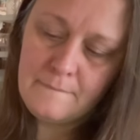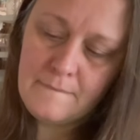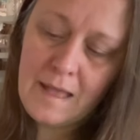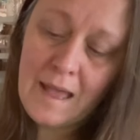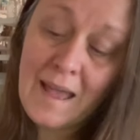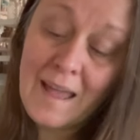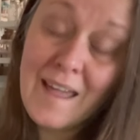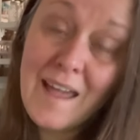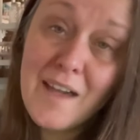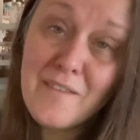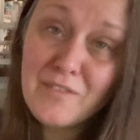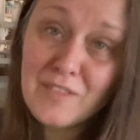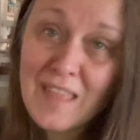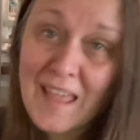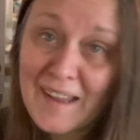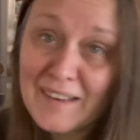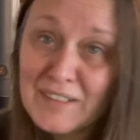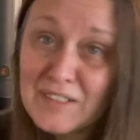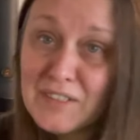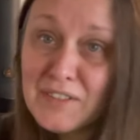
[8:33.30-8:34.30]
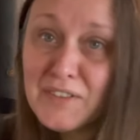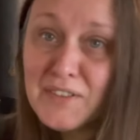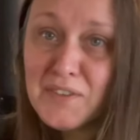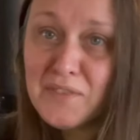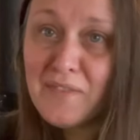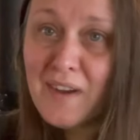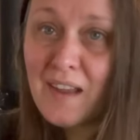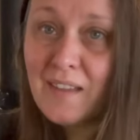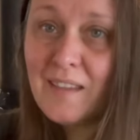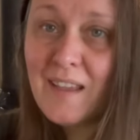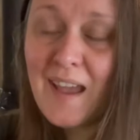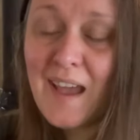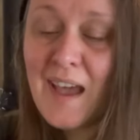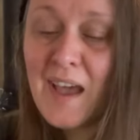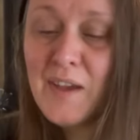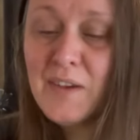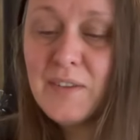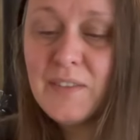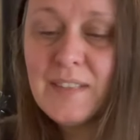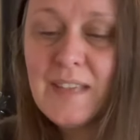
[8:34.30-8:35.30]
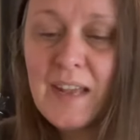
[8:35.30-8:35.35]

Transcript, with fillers: I have lighters around the house.